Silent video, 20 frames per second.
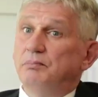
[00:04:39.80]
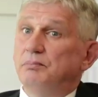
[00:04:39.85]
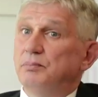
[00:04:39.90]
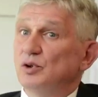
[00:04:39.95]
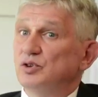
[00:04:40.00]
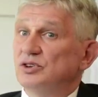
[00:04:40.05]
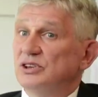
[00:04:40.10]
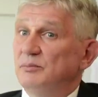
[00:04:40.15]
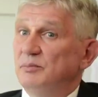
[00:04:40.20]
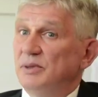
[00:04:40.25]

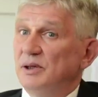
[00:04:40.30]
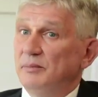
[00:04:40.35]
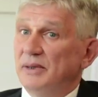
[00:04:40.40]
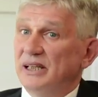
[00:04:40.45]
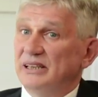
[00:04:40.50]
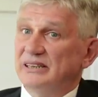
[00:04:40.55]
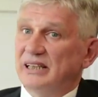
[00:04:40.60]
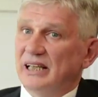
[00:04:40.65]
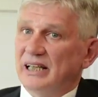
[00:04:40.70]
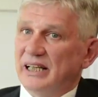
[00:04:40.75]

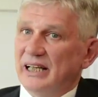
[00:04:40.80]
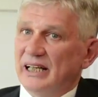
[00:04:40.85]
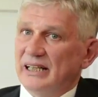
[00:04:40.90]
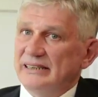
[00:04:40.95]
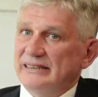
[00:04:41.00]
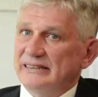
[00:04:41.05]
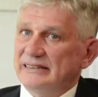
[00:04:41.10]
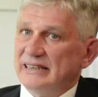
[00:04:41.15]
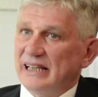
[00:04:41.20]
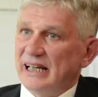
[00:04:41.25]
setting one's
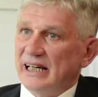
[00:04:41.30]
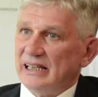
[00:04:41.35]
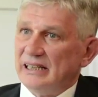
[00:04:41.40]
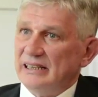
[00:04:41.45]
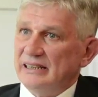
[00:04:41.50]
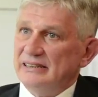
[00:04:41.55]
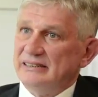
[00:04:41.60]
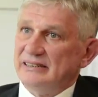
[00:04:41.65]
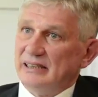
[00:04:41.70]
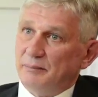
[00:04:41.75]
own
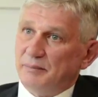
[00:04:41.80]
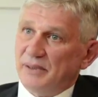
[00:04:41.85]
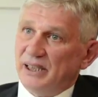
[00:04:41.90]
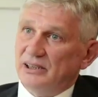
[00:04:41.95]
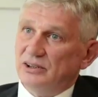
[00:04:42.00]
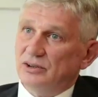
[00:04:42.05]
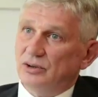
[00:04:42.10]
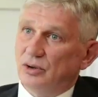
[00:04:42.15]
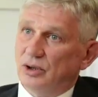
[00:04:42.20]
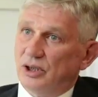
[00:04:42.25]

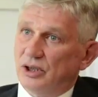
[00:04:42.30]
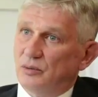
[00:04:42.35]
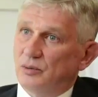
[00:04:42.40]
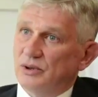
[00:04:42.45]
objectives,